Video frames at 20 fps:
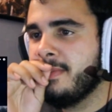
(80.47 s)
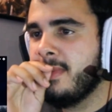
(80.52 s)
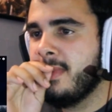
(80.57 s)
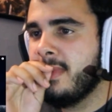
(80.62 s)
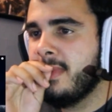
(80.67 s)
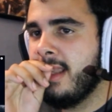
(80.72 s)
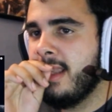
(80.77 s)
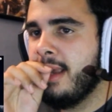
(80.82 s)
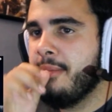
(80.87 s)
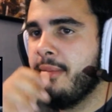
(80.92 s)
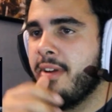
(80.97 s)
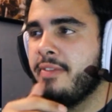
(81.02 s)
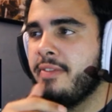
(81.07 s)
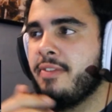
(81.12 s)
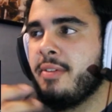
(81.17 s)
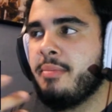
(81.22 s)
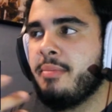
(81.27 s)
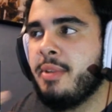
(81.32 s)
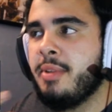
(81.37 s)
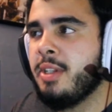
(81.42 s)
I'm not
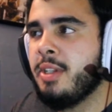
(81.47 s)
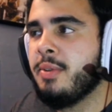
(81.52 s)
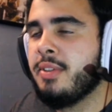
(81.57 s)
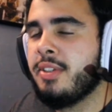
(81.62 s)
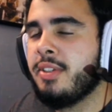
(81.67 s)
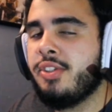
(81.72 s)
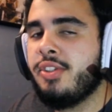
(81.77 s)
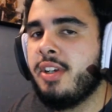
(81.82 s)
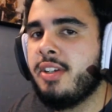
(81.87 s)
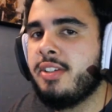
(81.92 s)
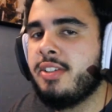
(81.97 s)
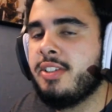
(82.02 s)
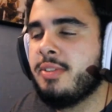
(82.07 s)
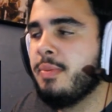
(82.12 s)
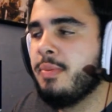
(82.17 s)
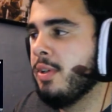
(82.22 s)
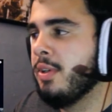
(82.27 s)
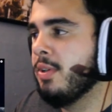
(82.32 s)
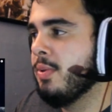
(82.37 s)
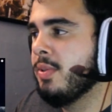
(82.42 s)
familiar with the judges,
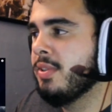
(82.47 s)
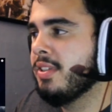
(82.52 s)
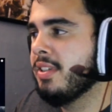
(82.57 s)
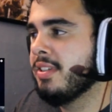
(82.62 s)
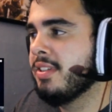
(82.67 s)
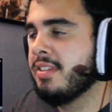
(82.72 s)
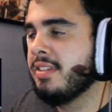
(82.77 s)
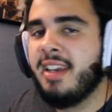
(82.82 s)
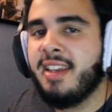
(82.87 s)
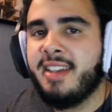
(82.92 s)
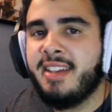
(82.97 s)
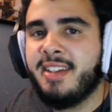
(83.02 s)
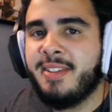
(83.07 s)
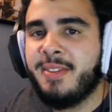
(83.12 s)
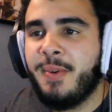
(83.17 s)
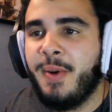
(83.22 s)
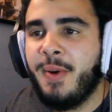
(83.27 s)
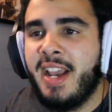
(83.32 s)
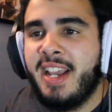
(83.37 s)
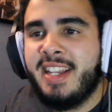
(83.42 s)
but who's this guy? Why
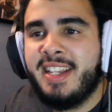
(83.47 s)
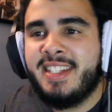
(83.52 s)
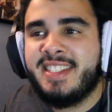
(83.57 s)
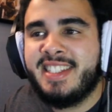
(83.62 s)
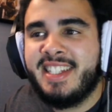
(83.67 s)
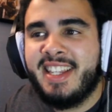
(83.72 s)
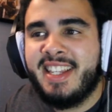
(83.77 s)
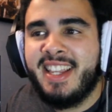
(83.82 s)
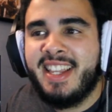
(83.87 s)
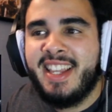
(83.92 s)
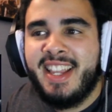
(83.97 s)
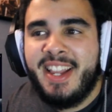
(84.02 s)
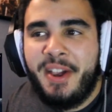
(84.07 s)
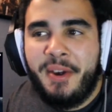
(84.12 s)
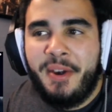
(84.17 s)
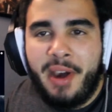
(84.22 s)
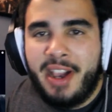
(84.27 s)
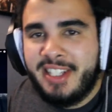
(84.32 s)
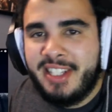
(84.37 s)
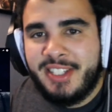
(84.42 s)
is
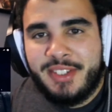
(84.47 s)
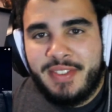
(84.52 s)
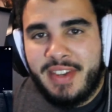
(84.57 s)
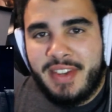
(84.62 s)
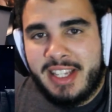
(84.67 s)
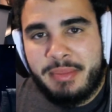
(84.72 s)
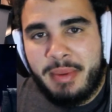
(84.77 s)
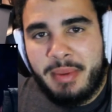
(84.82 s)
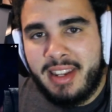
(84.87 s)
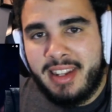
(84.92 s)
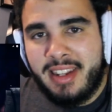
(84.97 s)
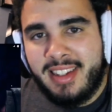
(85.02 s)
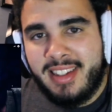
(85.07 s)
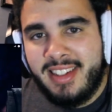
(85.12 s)
his face painted?